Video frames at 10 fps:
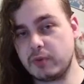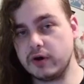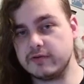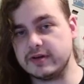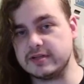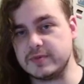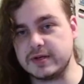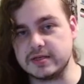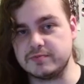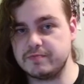of it is
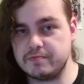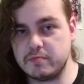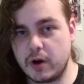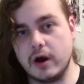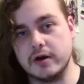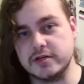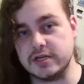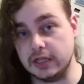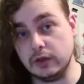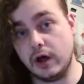because RNG
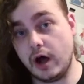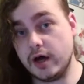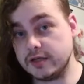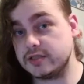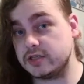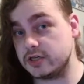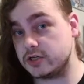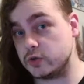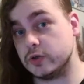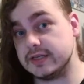lost
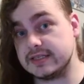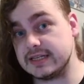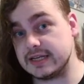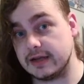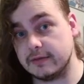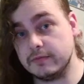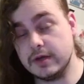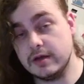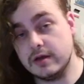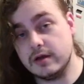to this team.
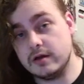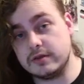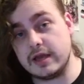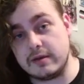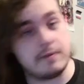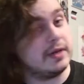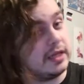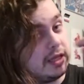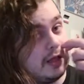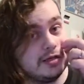They
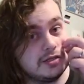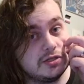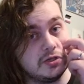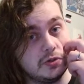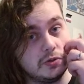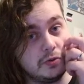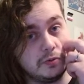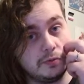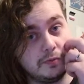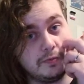lost to
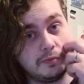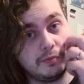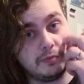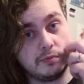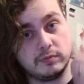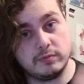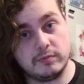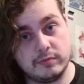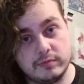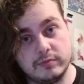
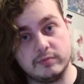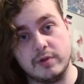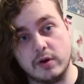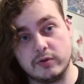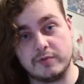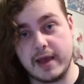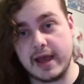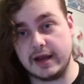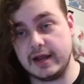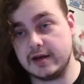both Mad
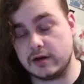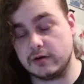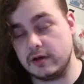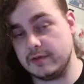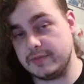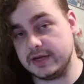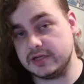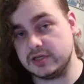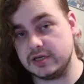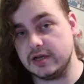and
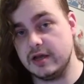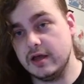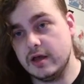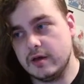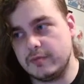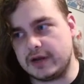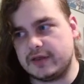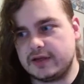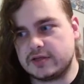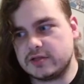PSG, but I think
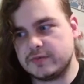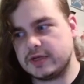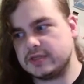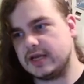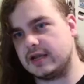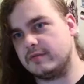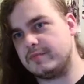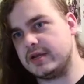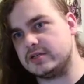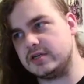it's also because like
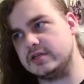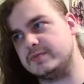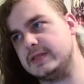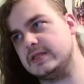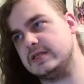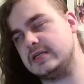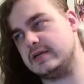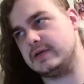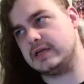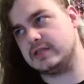PSG has been the team
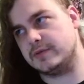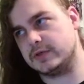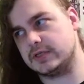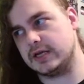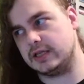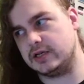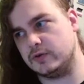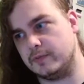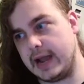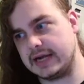that is the most likely to
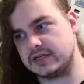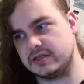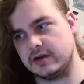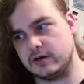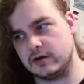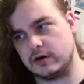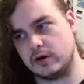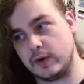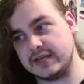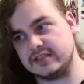match their
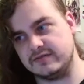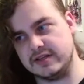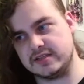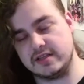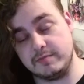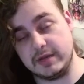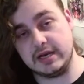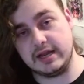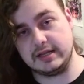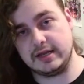aggressiveness in the mid
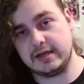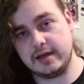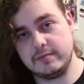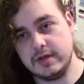and late game,